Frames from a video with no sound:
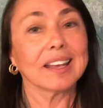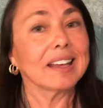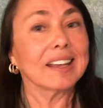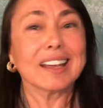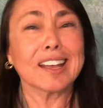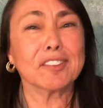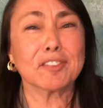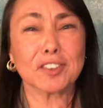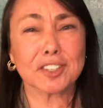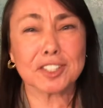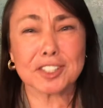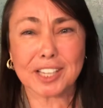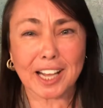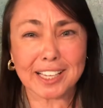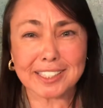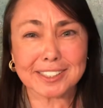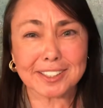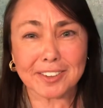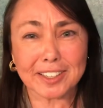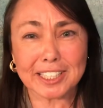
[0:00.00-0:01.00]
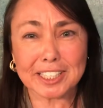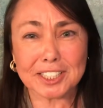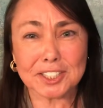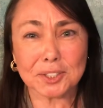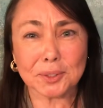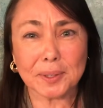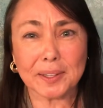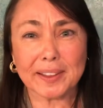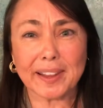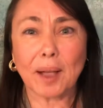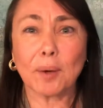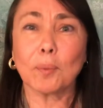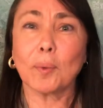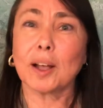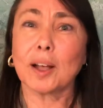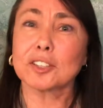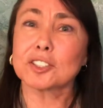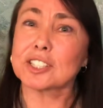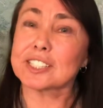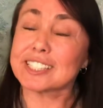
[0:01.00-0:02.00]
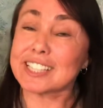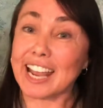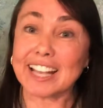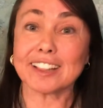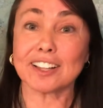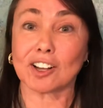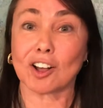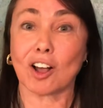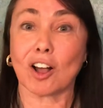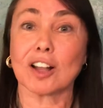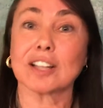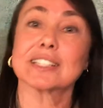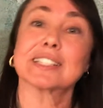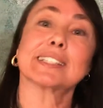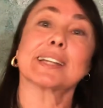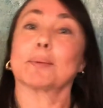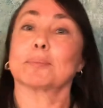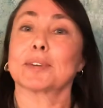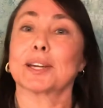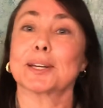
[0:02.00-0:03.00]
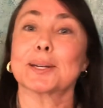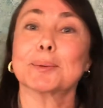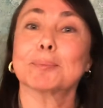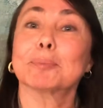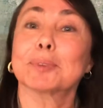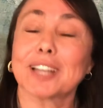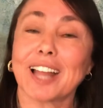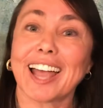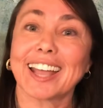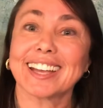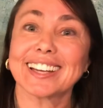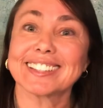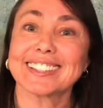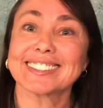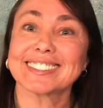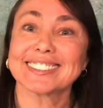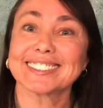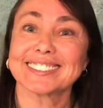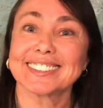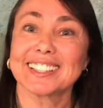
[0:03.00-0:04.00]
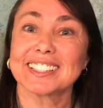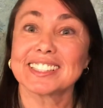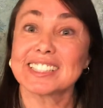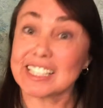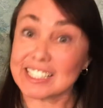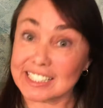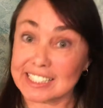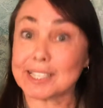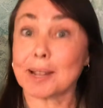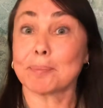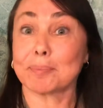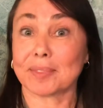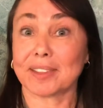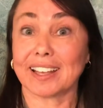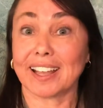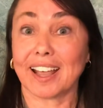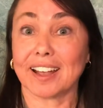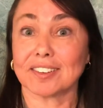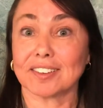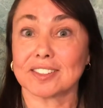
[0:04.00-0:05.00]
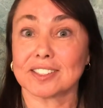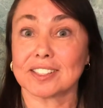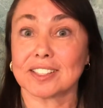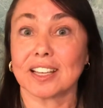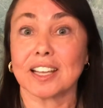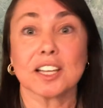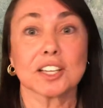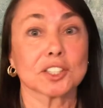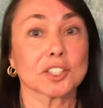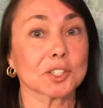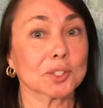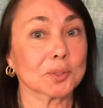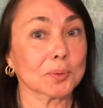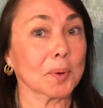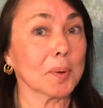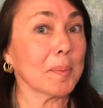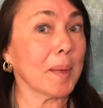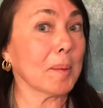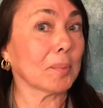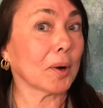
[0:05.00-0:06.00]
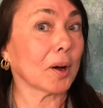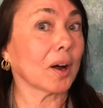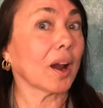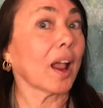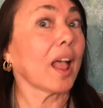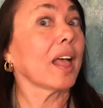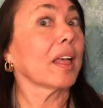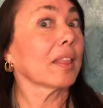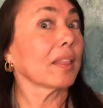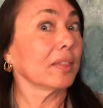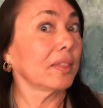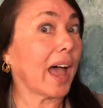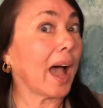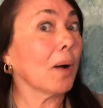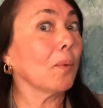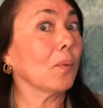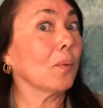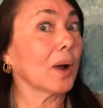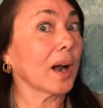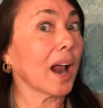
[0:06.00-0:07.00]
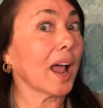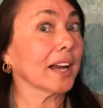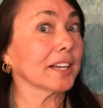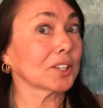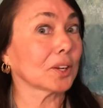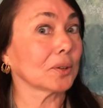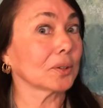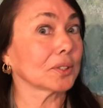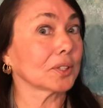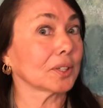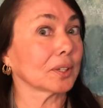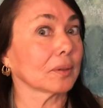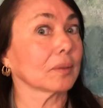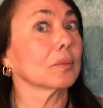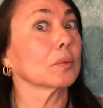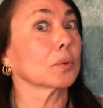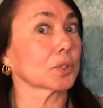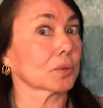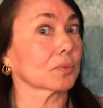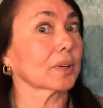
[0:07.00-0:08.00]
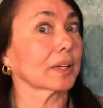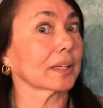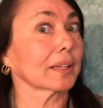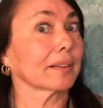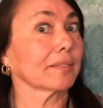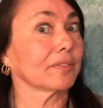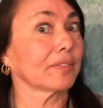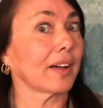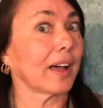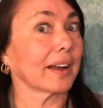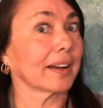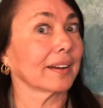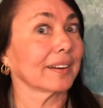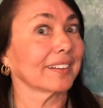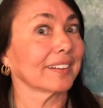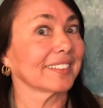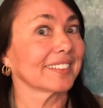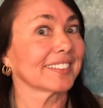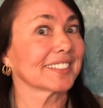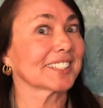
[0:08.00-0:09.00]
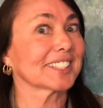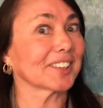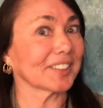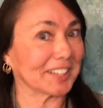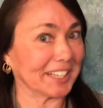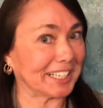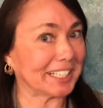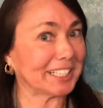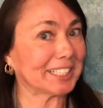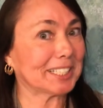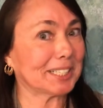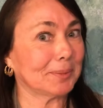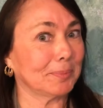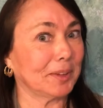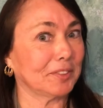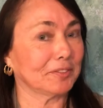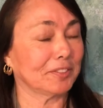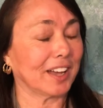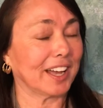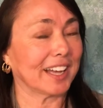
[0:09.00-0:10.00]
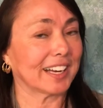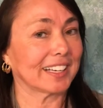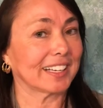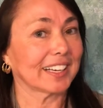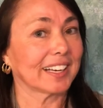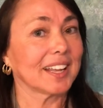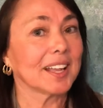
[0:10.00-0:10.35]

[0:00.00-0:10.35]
If your child's already doing that well, just take the concept and apply it to something else. Just remember, that one I told you was really fun. So it needs to be fun.